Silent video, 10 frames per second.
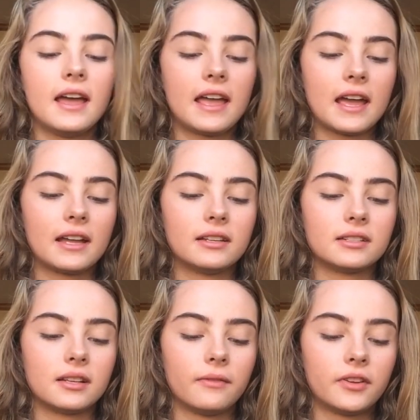
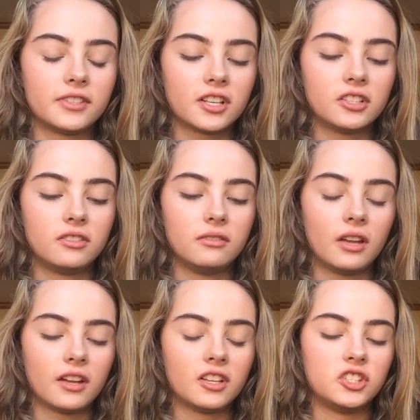And there's like a,
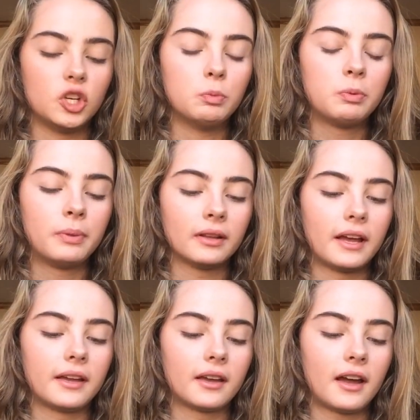not like a dupe, but
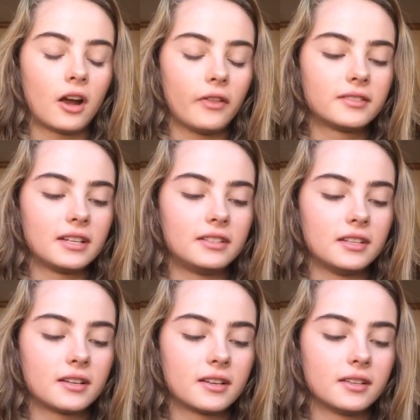like I got this
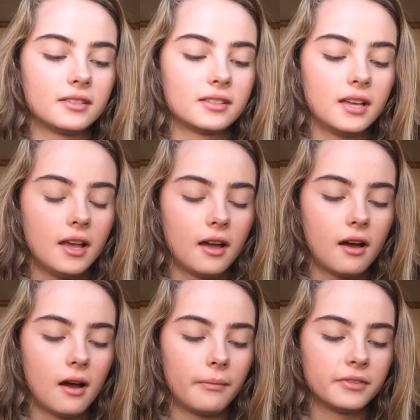idea because
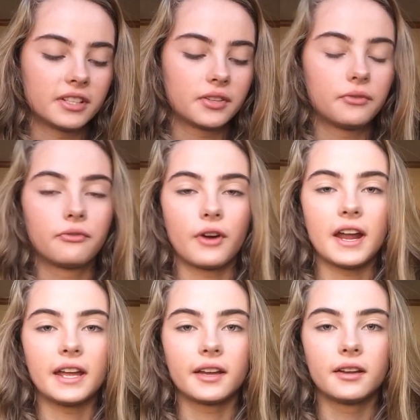um, there's like the
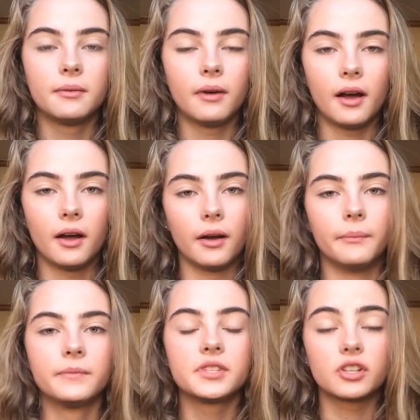Frank
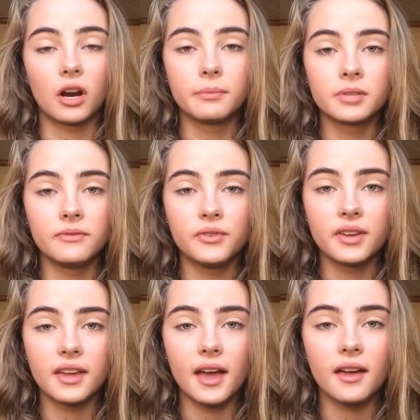um, scrub stuff you
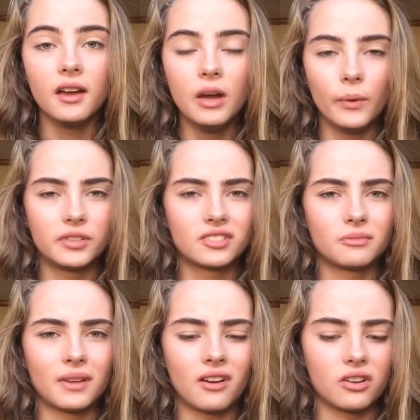can get, which is
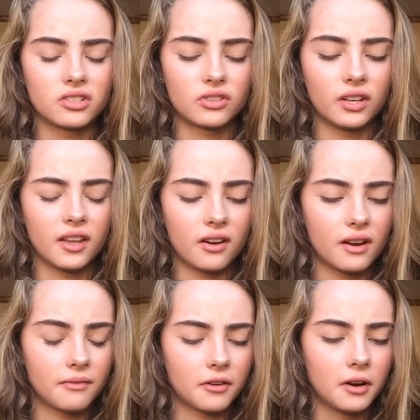from like Australia or
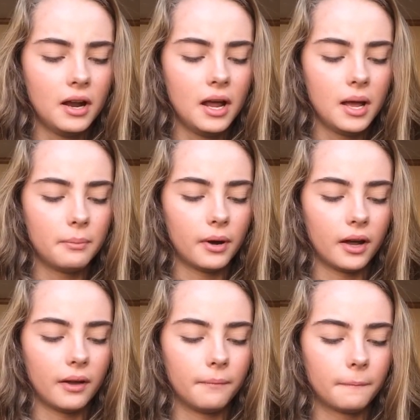whatever.
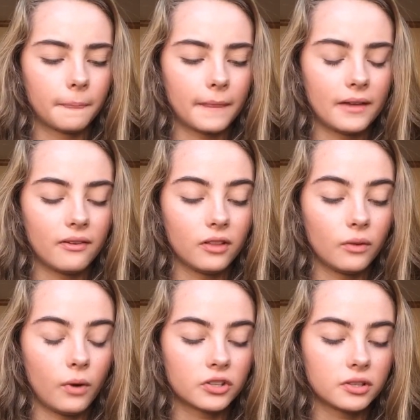But I
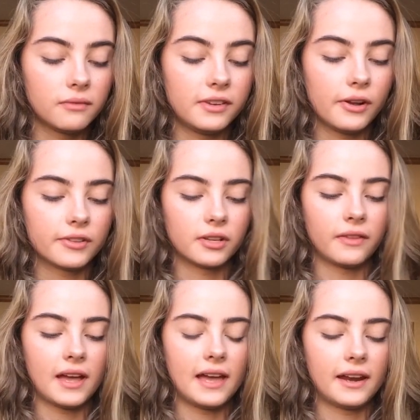watch a lot of videos on
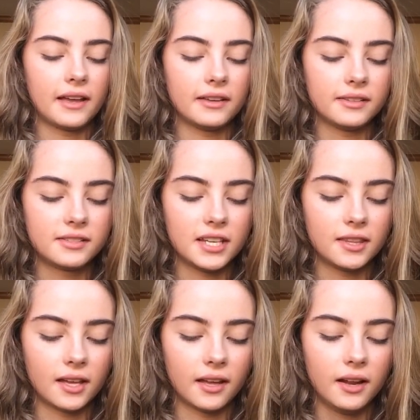that and I see
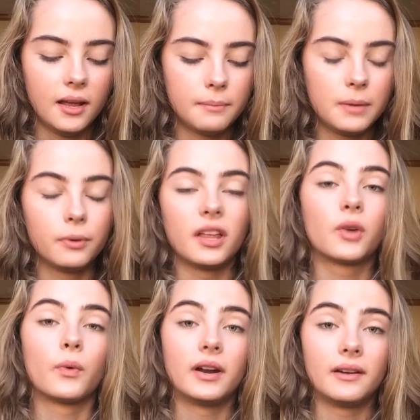that people
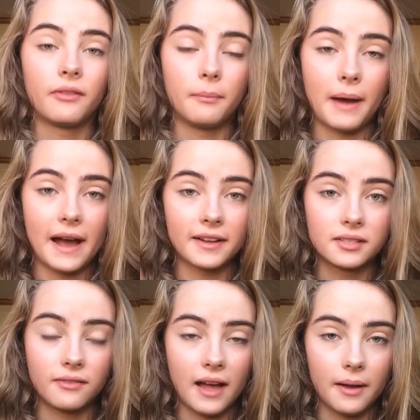like run out of the bags
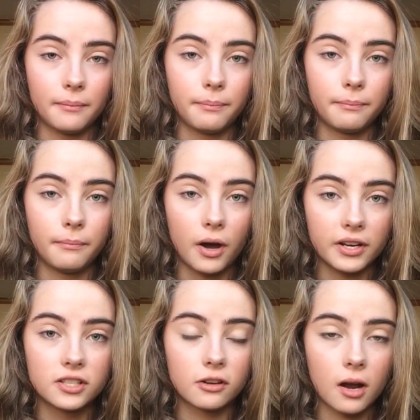of that
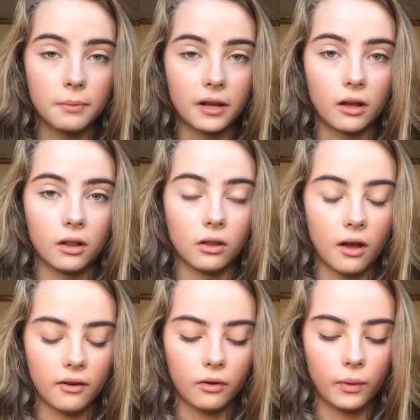body scrub like a
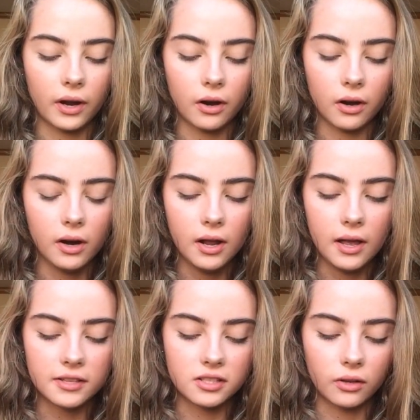lot quicker.
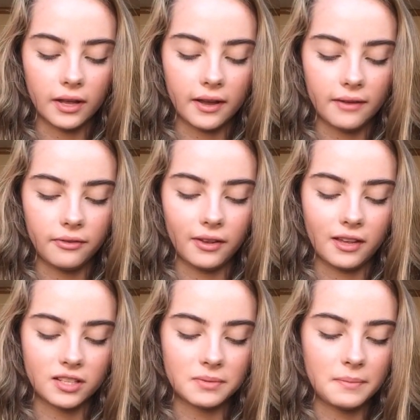So like I feel like
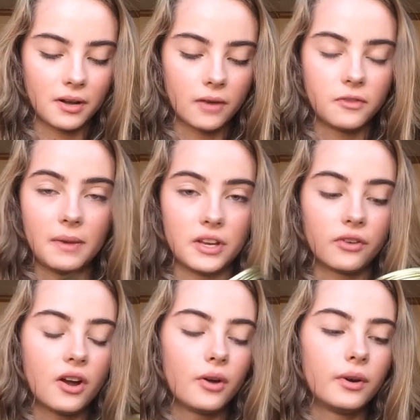it'd just be better if you made
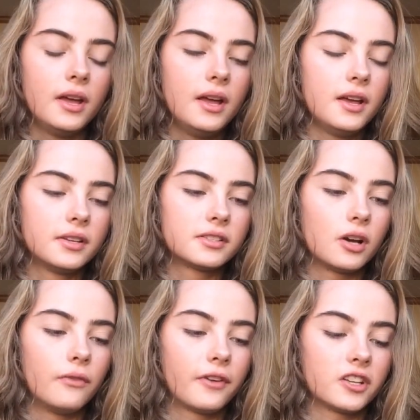your own.
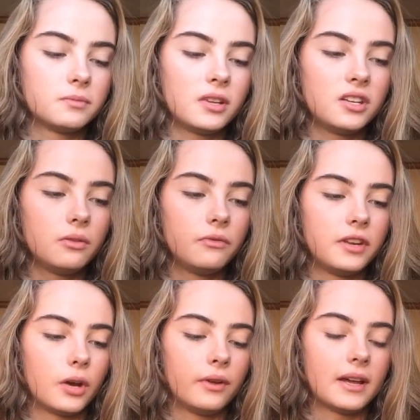So if you guys want me to do a
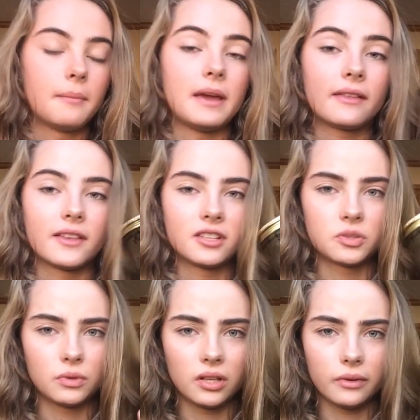video on how to make this,
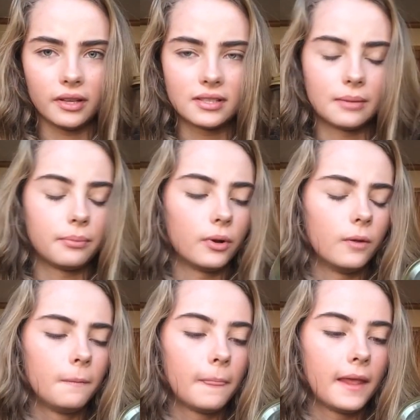it's really, really
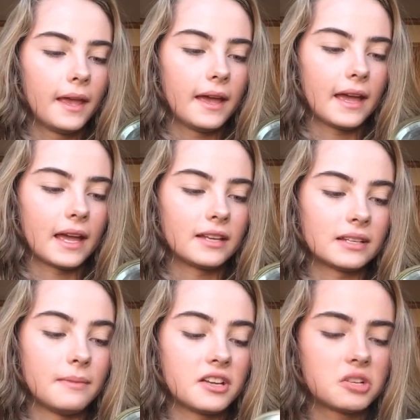simple. And
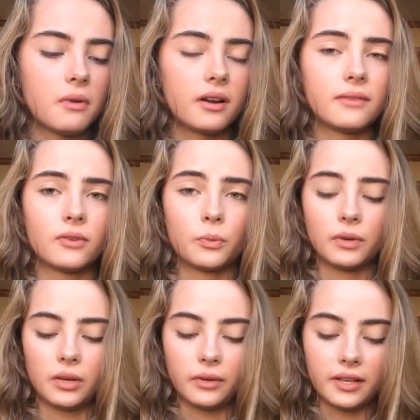it makes your body feel
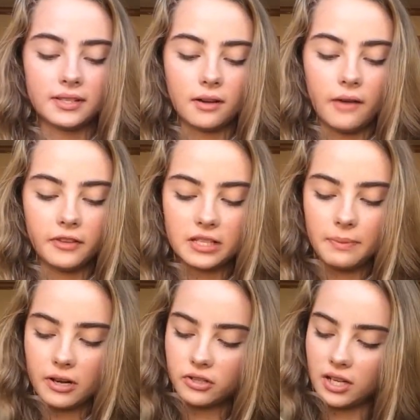really, really soft,
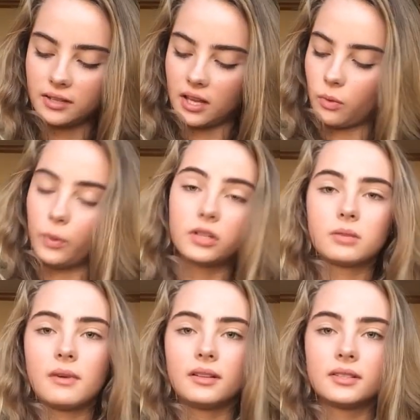especially in like
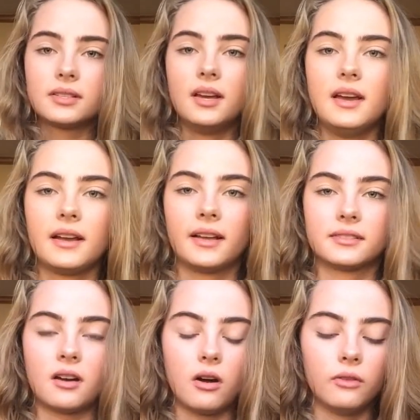winter months
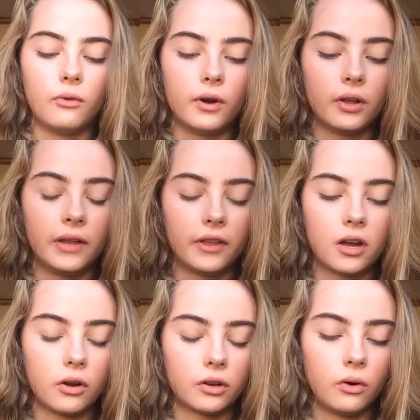because the olive oil and the
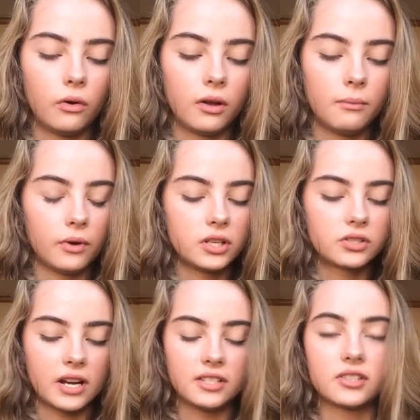coconut oil
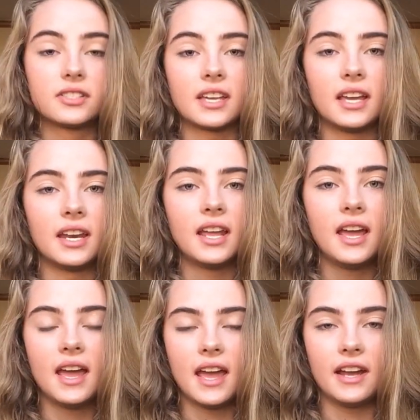moisturize your skin
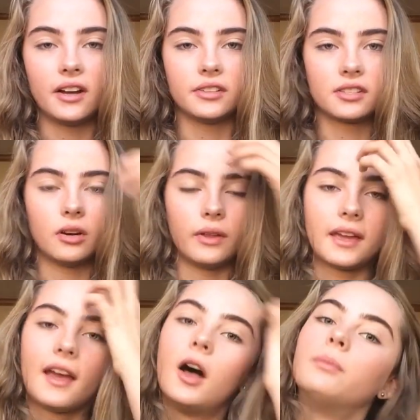and also
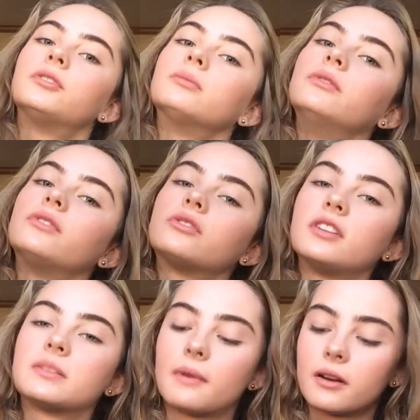like help to remove your
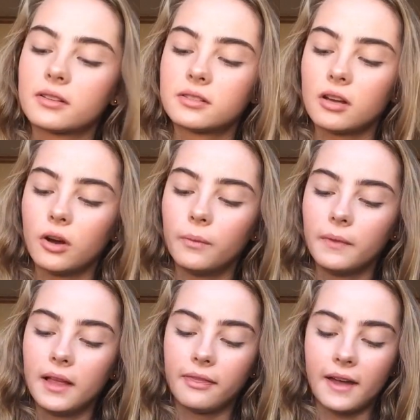stretch marks. So
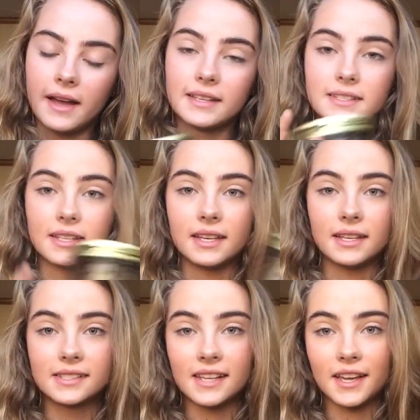that is
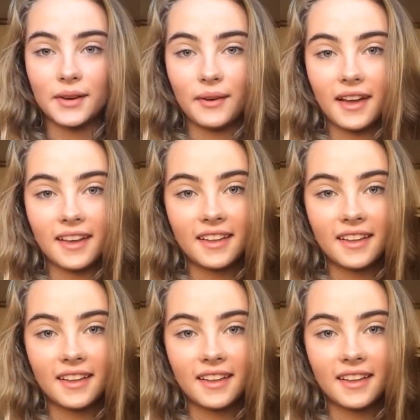the second way.